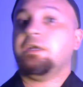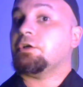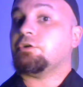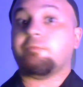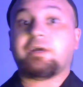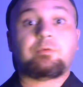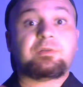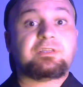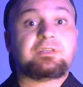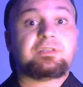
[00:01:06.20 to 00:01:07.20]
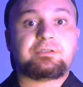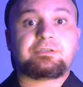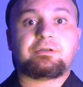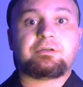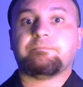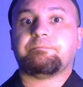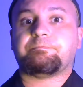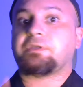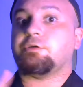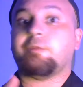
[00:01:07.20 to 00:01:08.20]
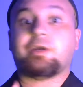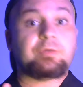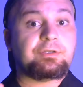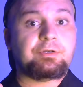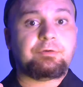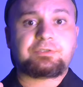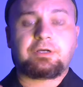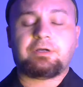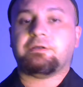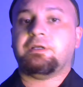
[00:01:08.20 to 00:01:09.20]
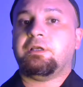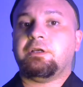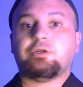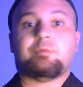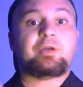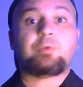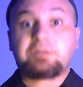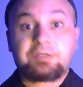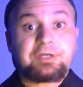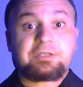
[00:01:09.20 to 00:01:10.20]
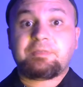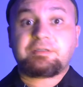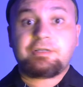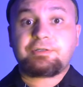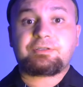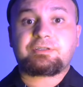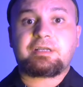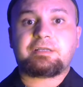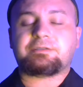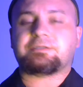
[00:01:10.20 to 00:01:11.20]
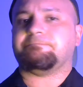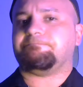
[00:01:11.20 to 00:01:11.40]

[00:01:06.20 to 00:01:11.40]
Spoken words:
no matter what the minutes are, no matter what the notes are, no matter what the documentation says,